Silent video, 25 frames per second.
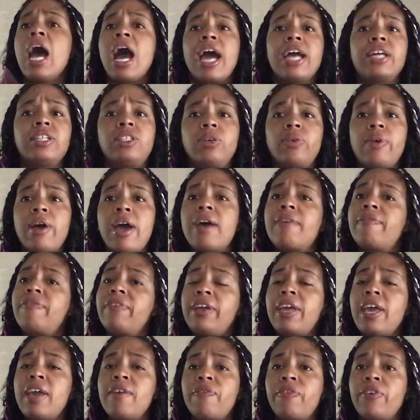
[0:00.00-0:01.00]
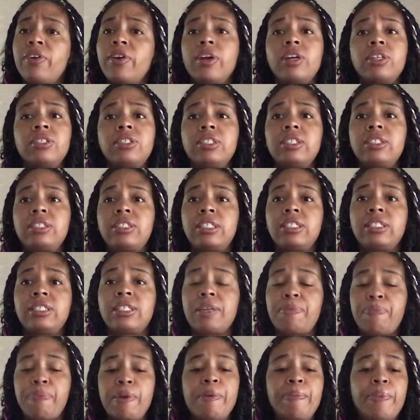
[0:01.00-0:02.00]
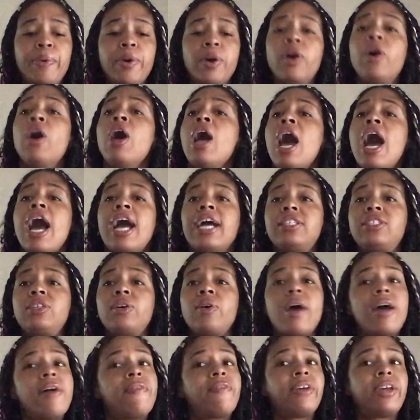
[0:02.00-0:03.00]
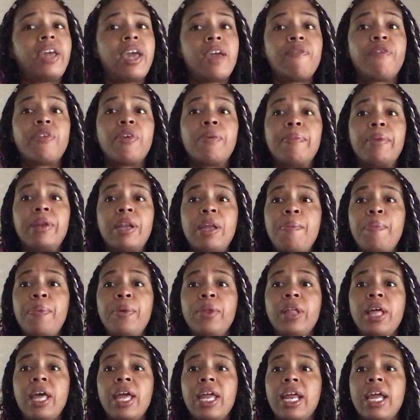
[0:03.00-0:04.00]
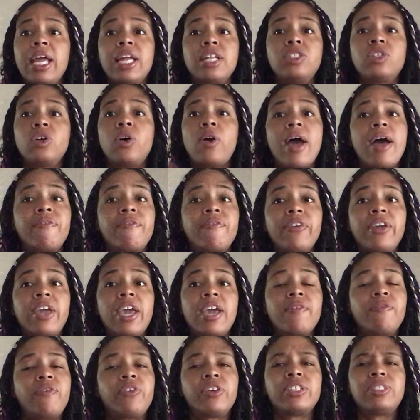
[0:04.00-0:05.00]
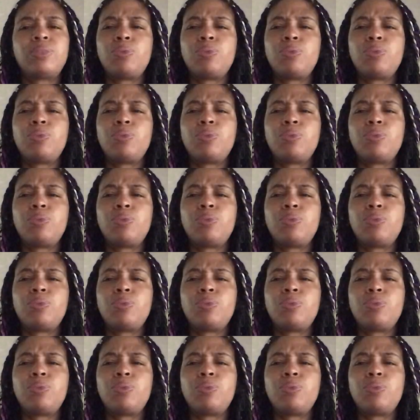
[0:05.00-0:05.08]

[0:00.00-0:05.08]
I don't advocate for narcissistic people. I don't advocate for manipulating. I don't advocate